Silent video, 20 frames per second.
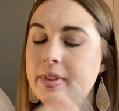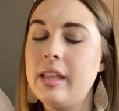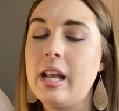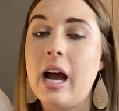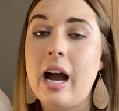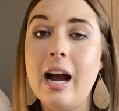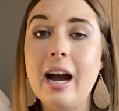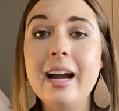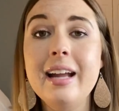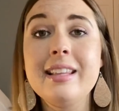
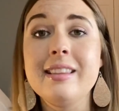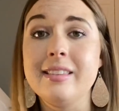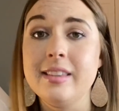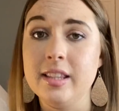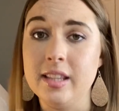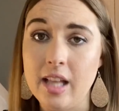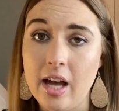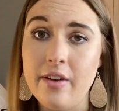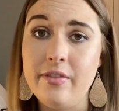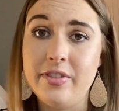I
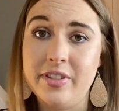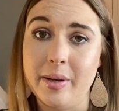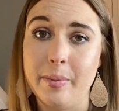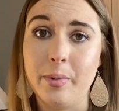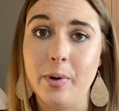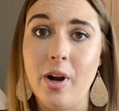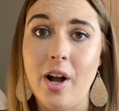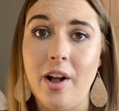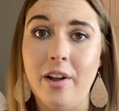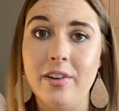love
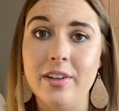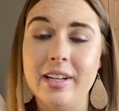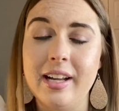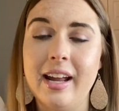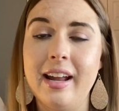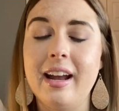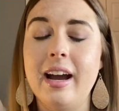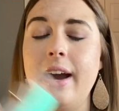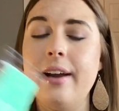Summer Holiday.